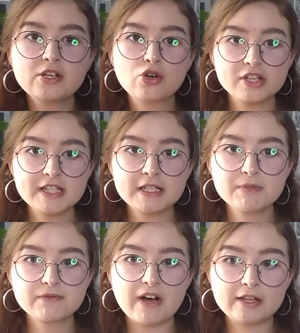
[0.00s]

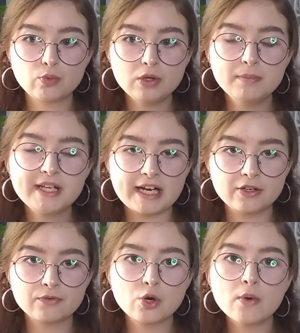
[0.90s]
gossips that will be kind
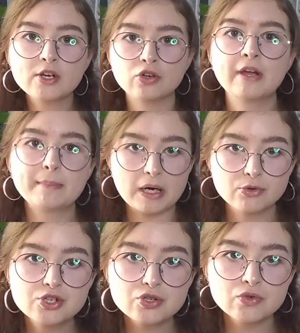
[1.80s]
of going on
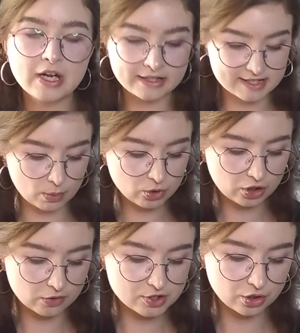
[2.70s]
about you, and someone
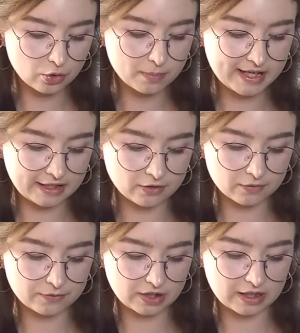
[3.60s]
close to you will be kind
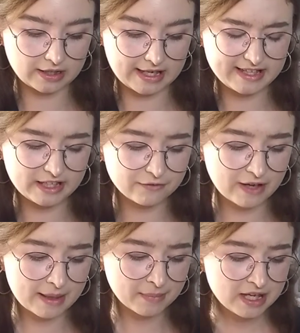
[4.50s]
of getting
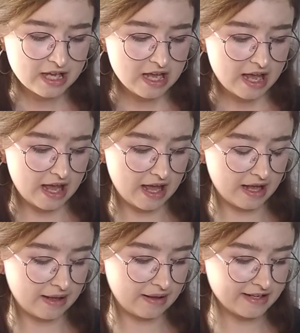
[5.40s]
them.
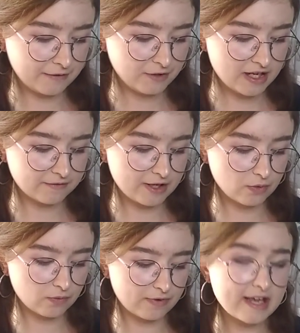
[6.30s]
And I feel like
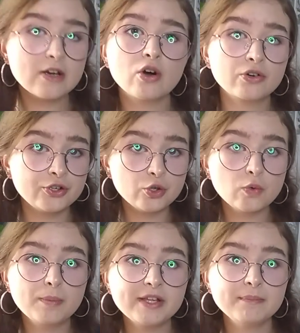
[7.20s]
they or you
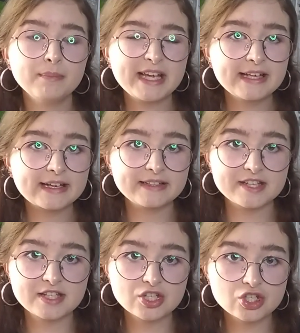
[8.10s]
will be making a
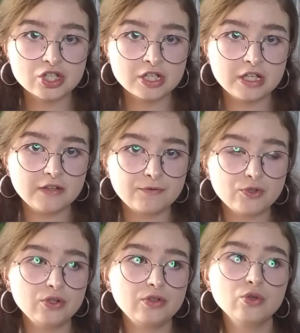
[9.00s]
decision if
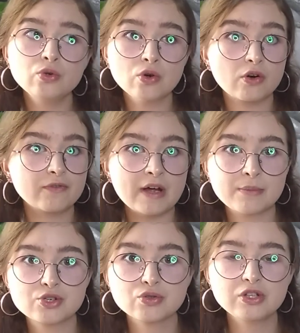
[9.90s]
you or
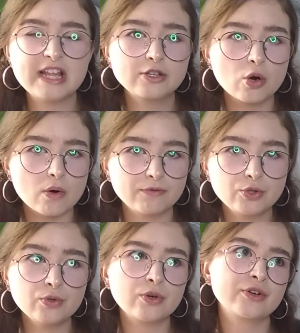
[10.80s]
them should let go of
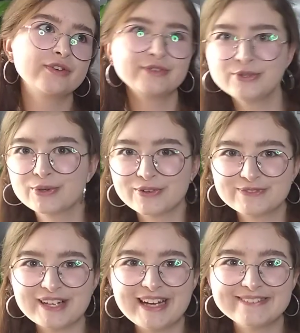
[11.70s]
you, or you or
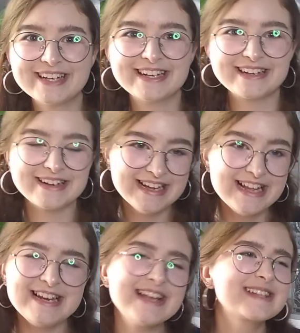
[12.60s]
them.
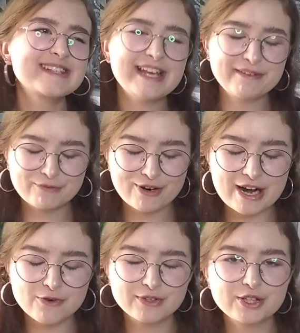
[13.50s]
Let's say for
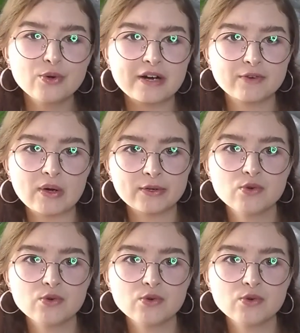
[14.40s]
now that you are the one who